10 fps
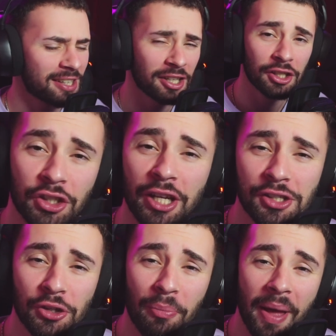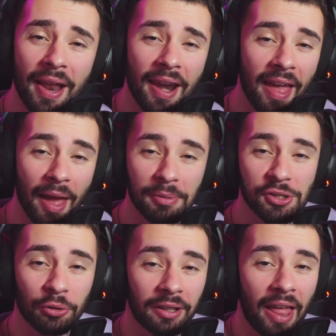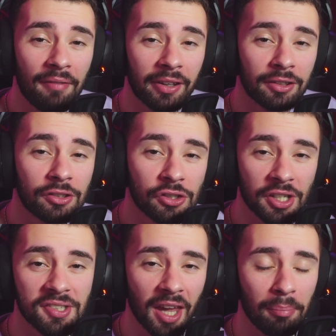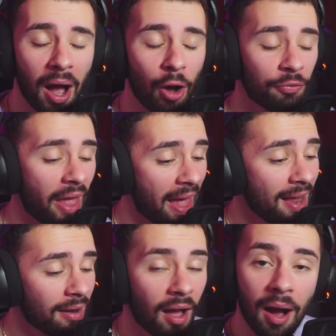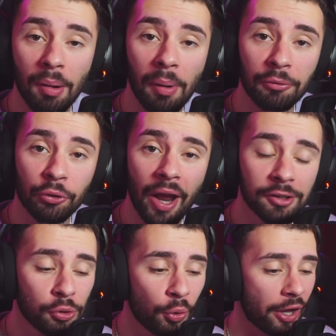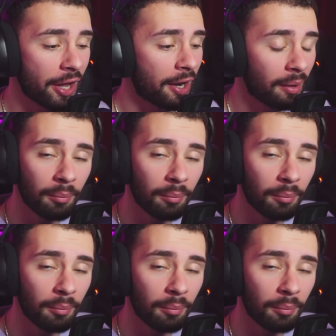Chainsaw Man episode 11 just came out and I'm about to react to it.